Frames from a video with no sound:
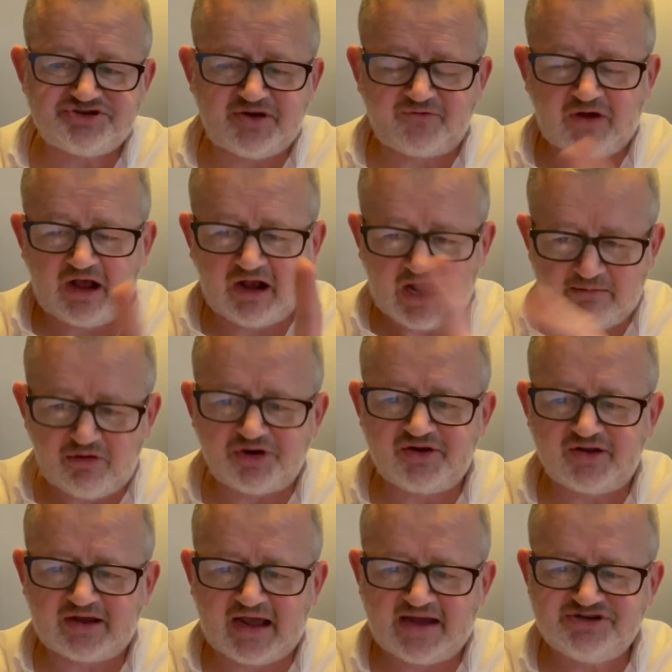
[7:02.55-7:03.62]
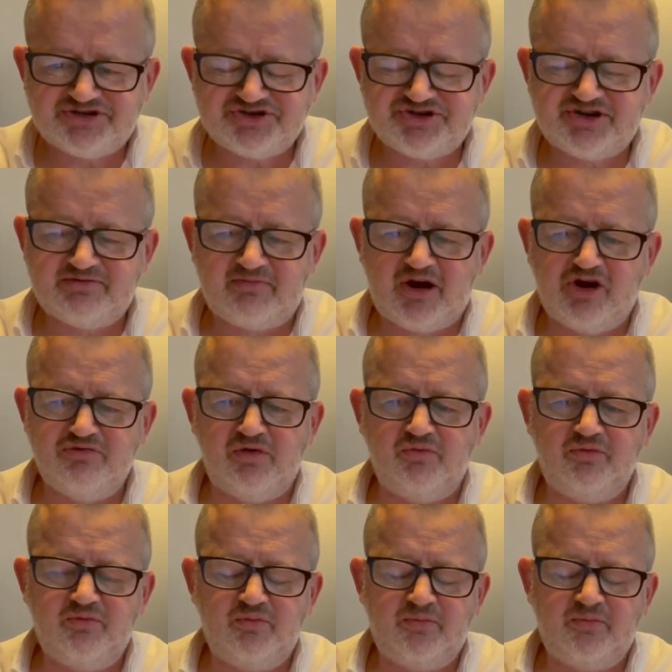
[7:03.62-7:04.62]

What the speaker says: I'll come on to the cases in a moment.